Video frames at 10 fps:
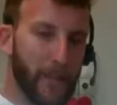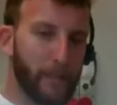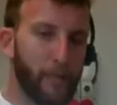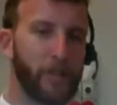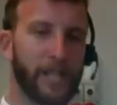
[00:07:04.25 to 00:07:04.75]

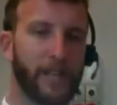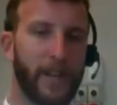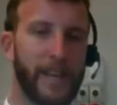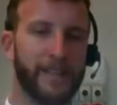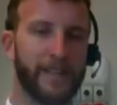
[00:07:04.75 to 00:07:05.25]
small
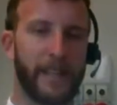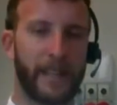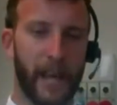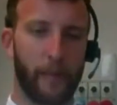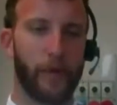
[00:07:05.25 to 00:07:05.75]
gelaterias
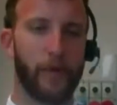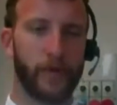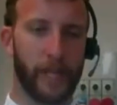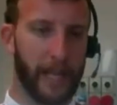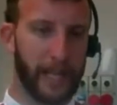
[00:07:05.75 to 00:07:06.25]
that they are
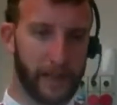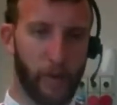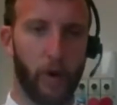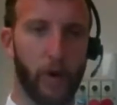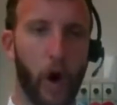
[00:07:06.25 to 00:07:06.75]
producing in a
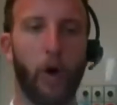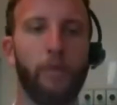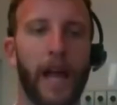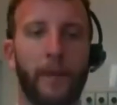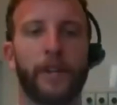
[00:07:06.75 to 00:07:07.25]
small
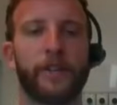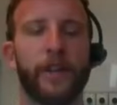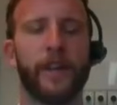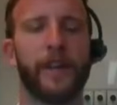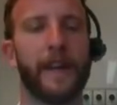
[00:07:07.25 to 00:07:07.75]
home
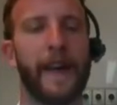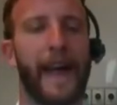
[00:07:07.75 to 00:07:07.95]
laboratory